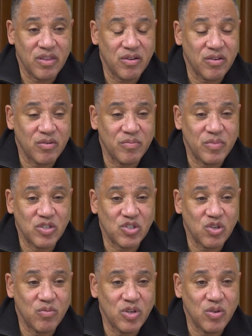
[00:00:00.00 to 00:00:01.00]
There have been
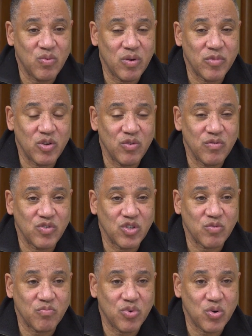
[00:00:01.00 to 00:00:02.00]
so many women who've
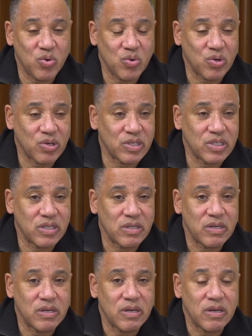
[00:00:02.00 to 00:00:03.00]
just poured
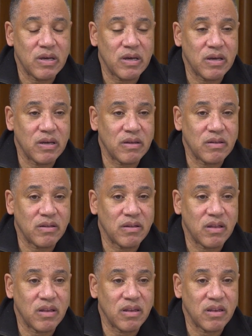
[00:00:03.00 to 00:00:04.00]

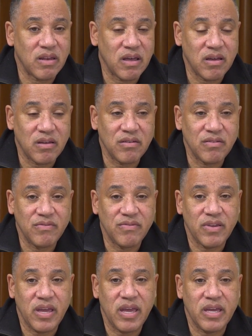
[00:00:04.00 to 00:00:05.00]

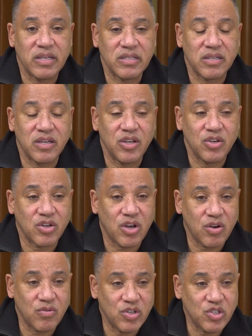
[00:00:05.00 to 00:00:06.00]
love and
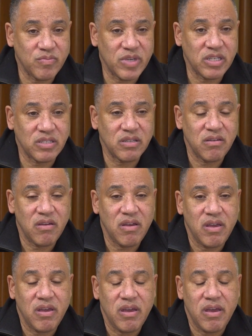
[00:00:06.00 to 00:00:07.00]
encouragement
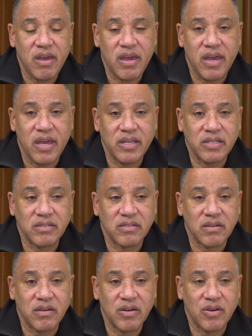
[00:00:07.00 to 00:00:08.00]
and
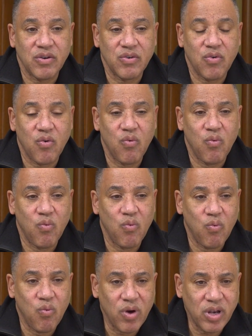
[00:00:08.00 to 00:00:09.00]

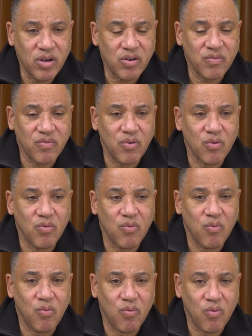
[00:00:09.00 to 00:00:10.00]
wonderful,
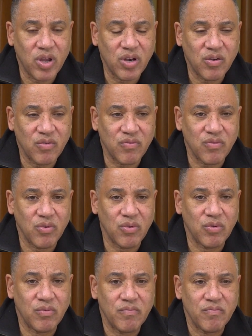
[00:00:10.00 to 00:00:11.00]

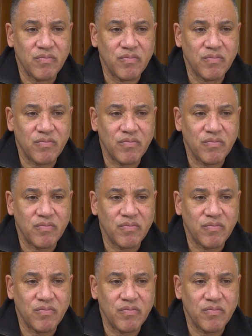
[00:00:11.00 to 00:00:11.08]
wonderful